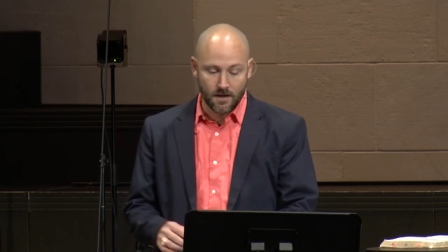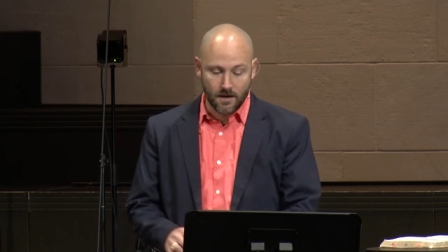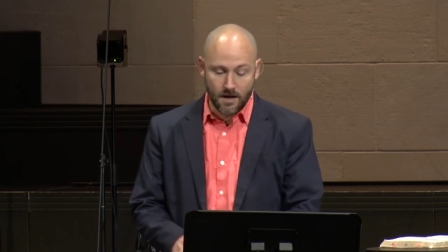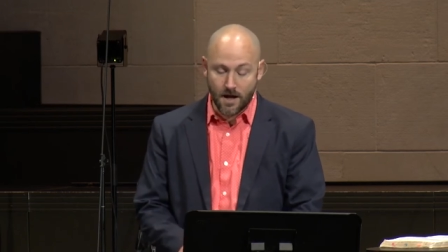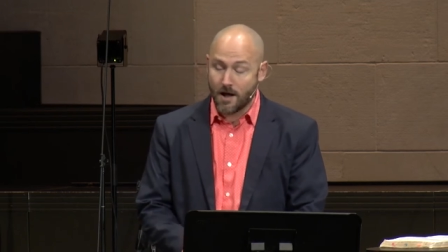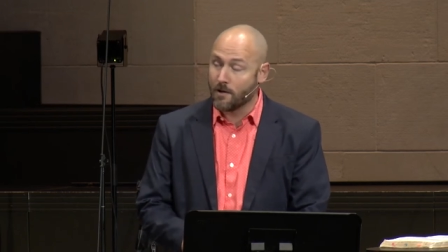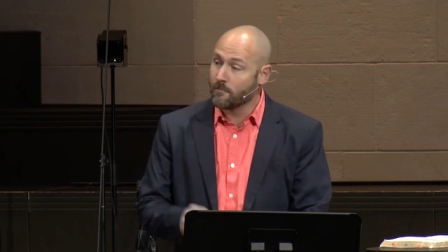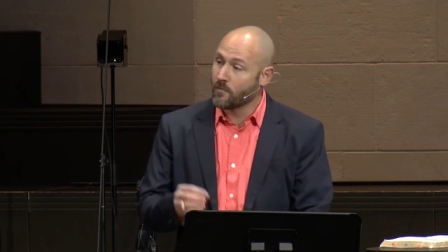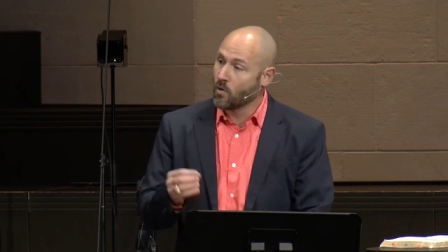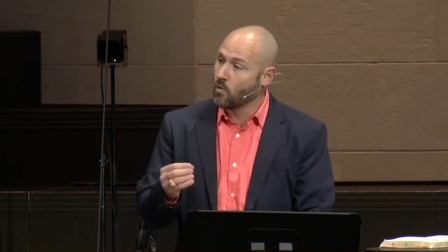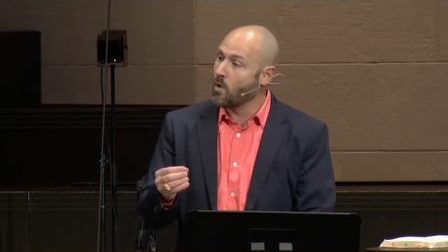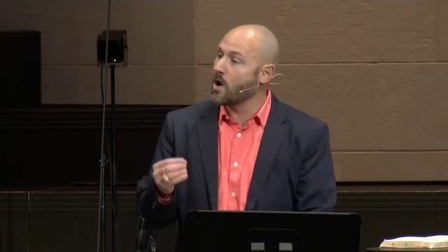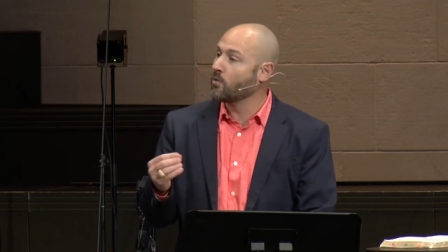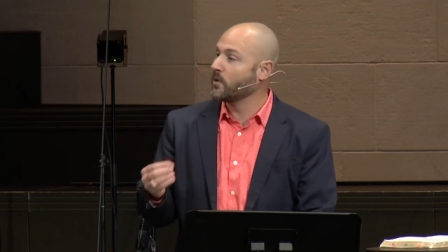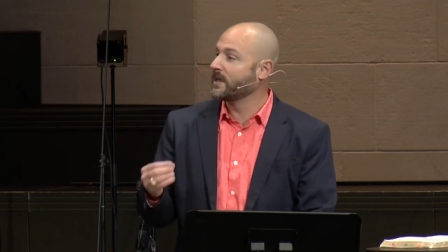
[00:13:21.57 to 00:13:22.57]
um,
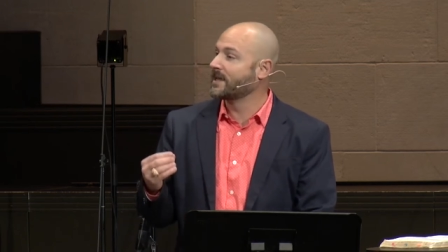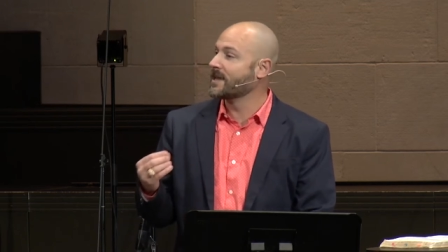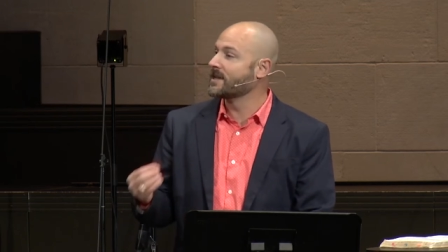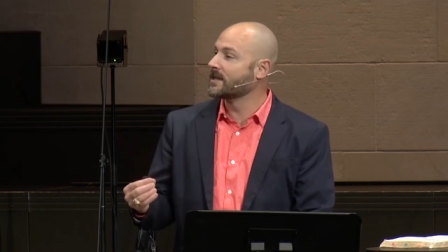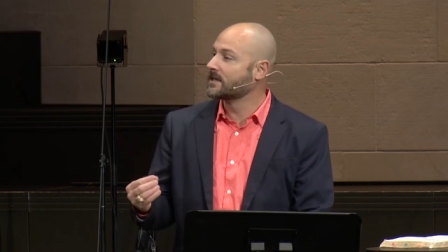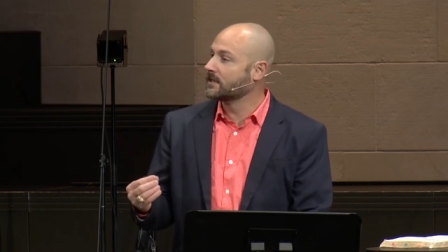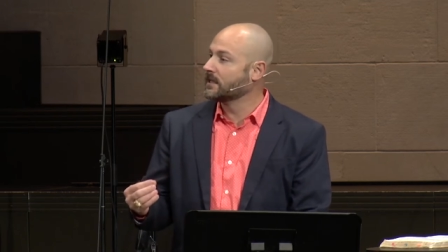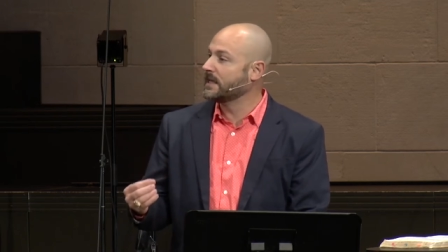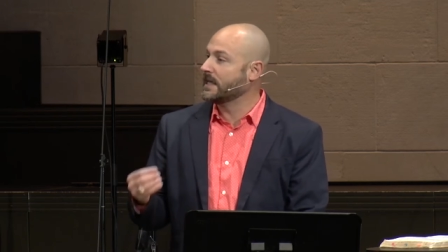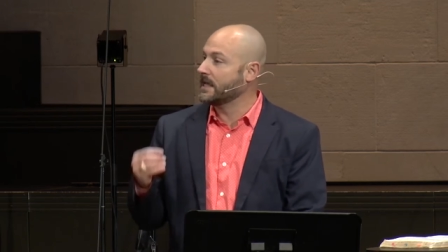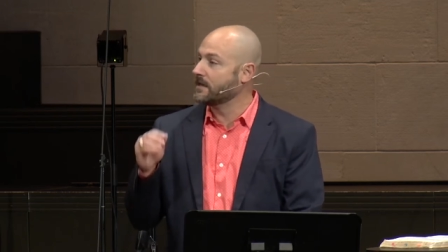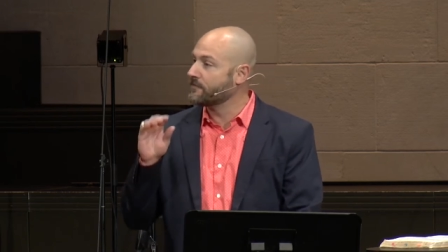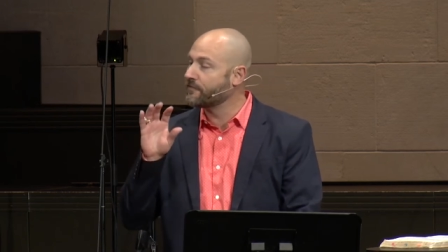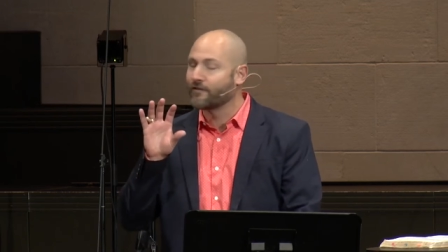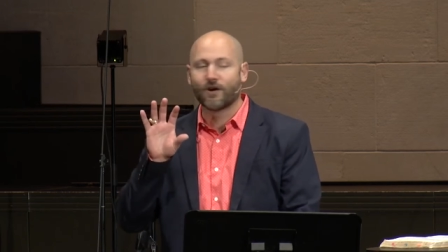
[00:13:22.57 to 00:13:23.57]
what we can
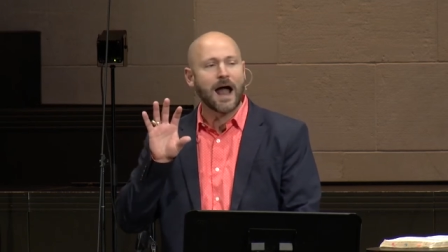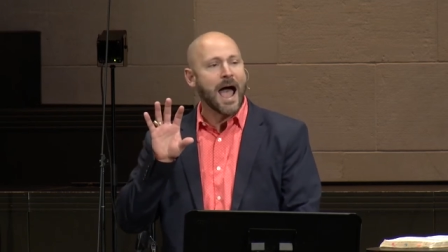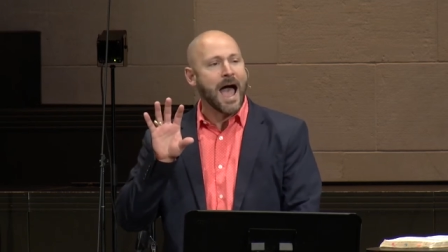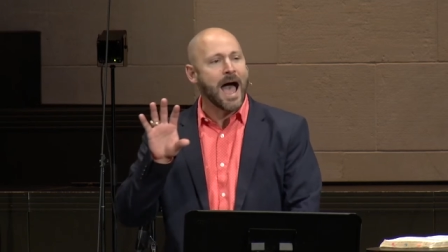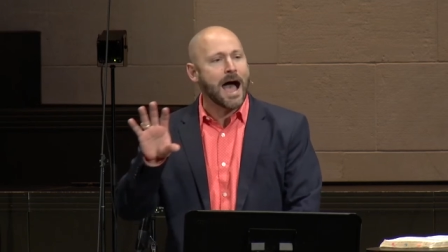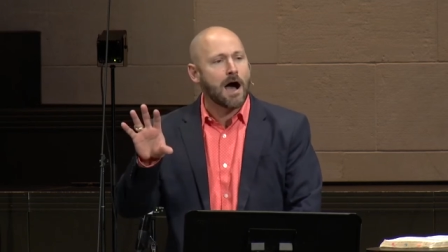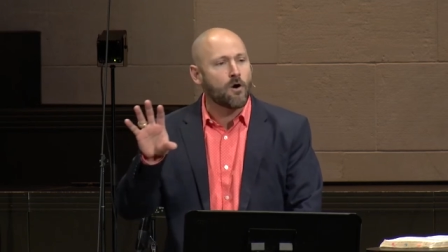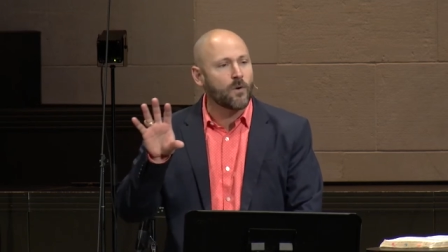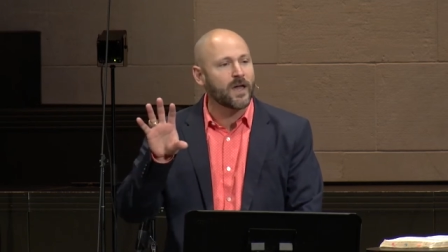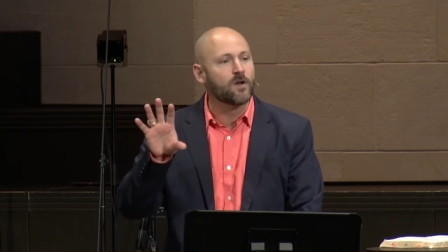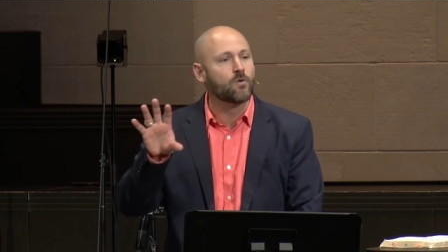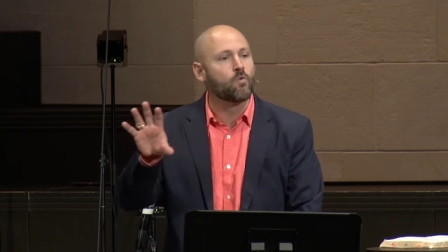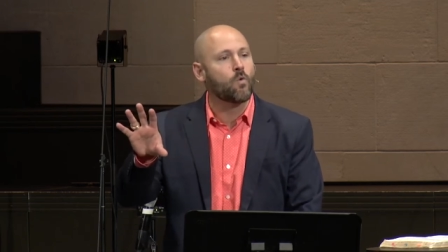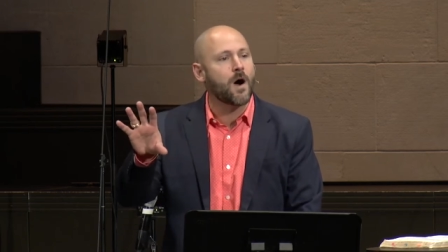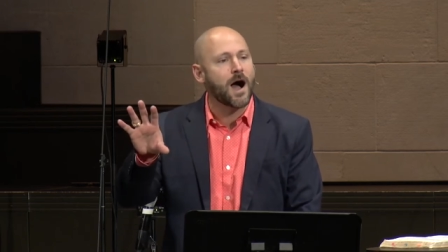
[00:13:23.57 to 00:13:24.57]
glean for how
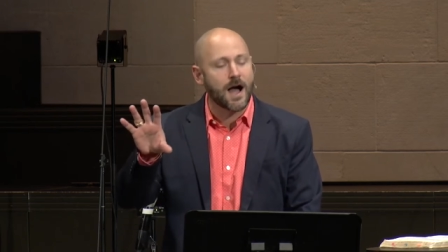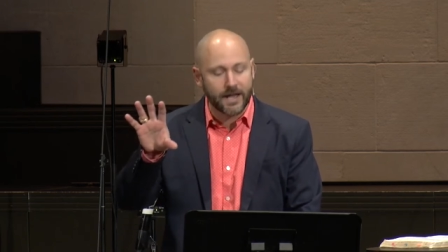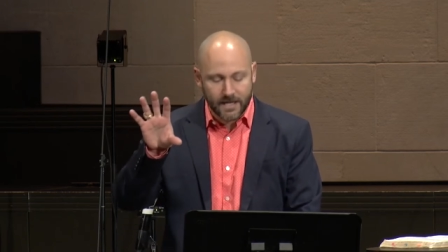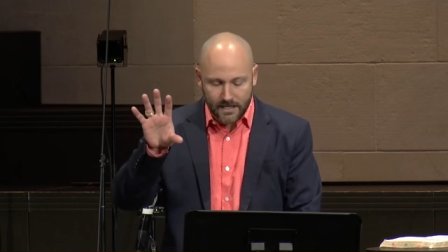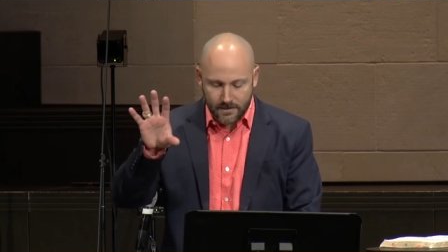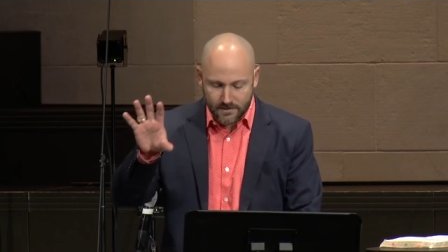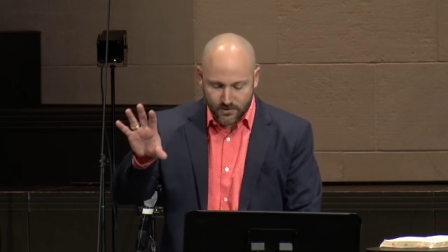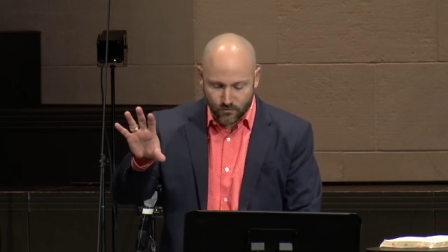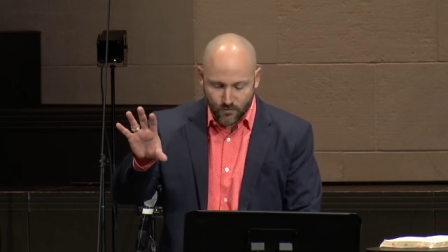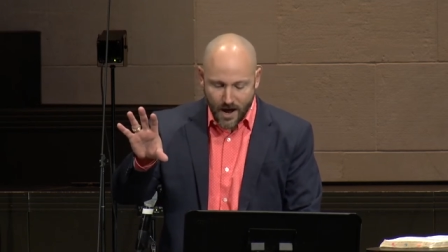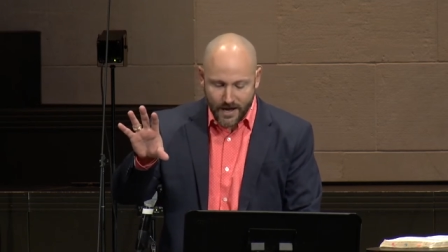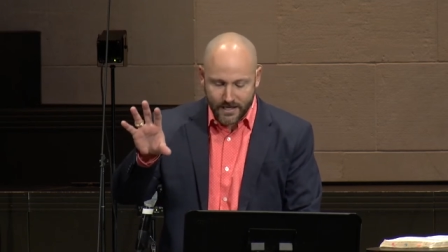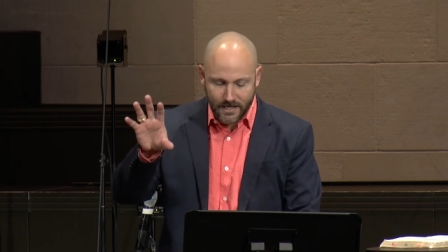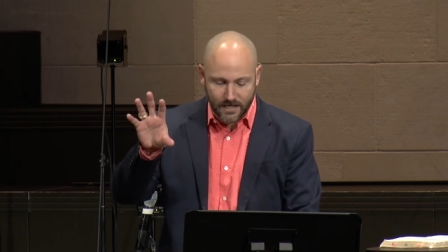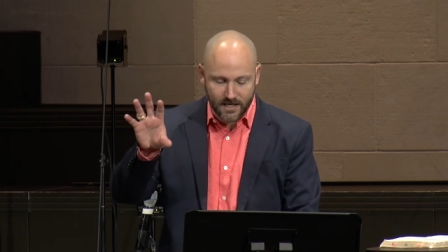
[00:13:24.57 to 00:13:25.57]
and why he is
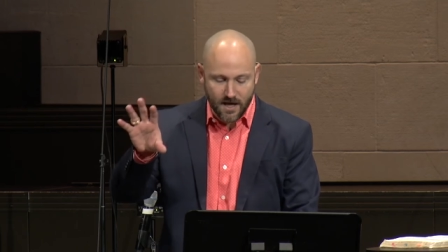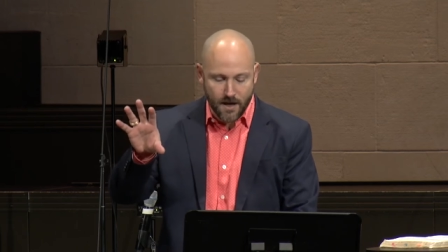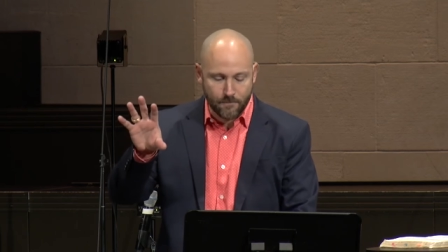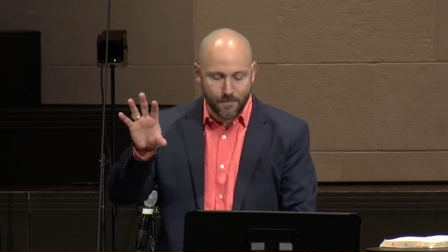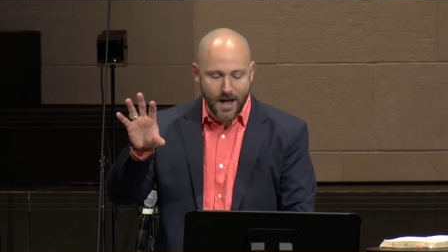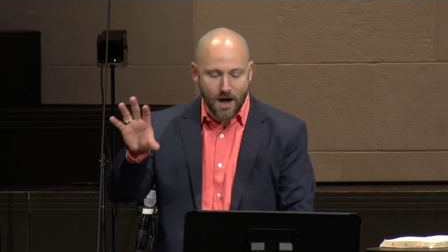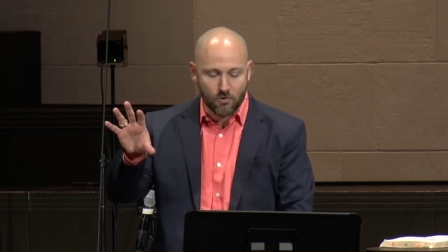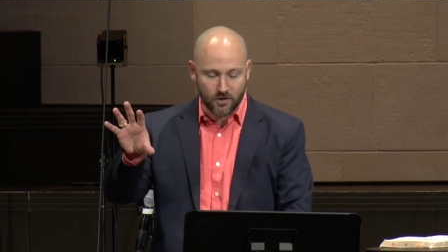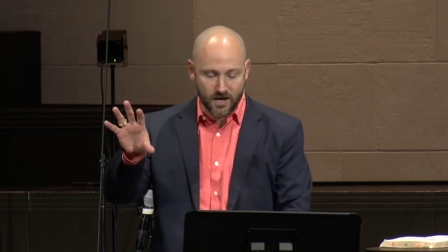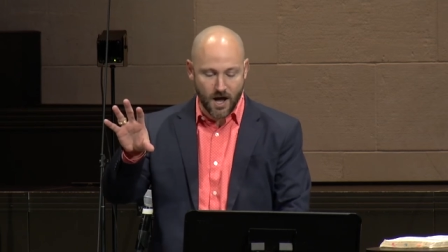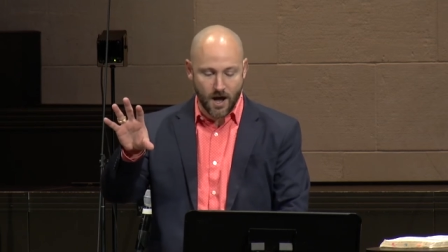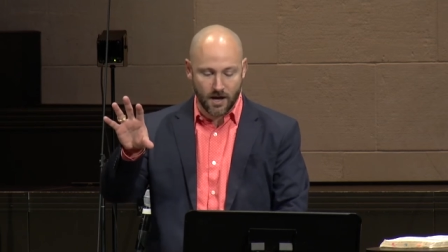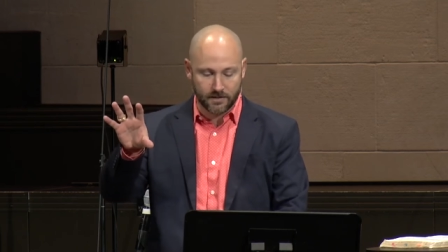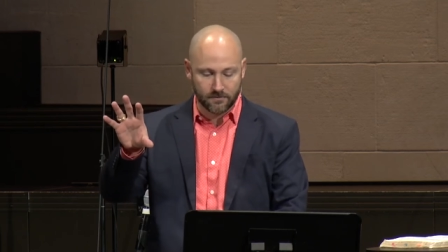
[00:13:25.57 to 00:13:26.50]
writing about God.